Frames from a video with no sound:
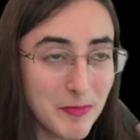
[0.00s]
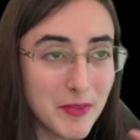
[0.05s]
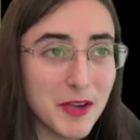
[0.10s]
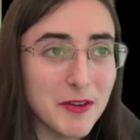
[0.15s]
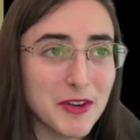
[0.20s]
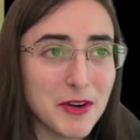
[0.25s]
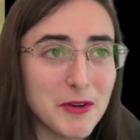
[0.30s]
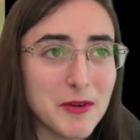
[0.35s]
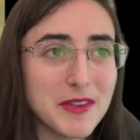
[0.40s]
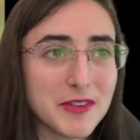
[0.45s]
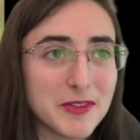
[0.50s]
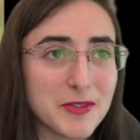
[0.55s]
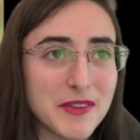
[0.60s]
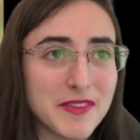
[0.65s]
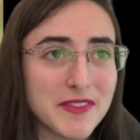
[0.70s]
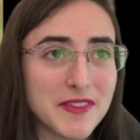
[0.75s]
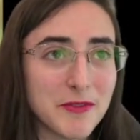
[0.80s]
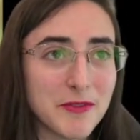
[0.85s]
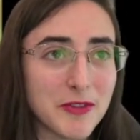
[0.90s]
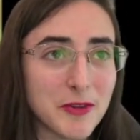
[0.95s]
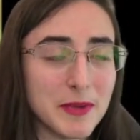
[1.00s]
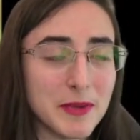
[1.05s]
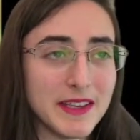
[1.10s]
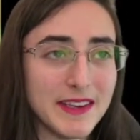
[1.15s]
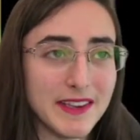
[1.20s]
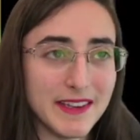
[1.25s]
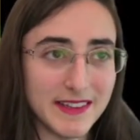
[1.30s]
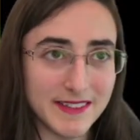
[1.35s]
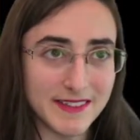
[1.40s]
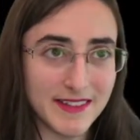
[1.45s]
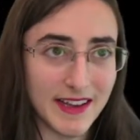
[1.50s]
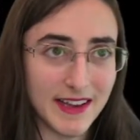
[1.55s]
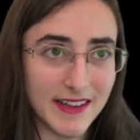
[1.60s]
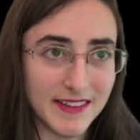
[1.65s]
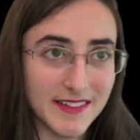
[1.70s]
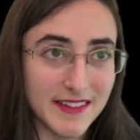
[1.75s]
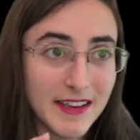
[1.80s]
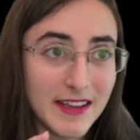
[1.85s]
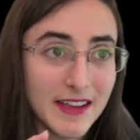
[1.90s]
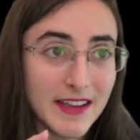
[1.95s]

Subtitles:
very interesting for me is that